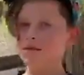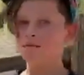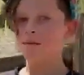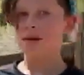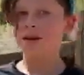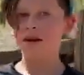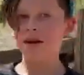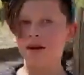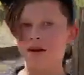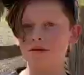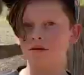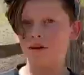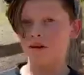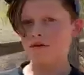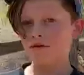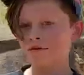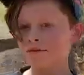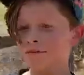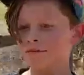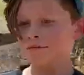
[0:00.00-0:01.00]
but I don't know.
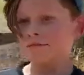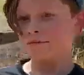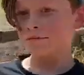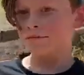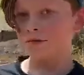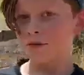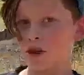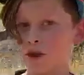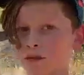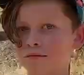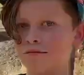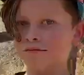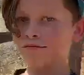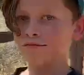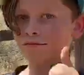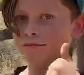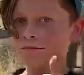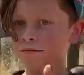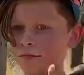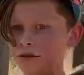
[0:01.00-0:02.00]
So,
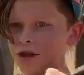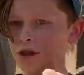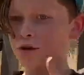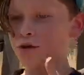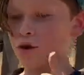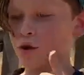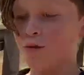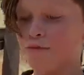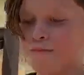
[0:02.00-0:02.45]
see you soon.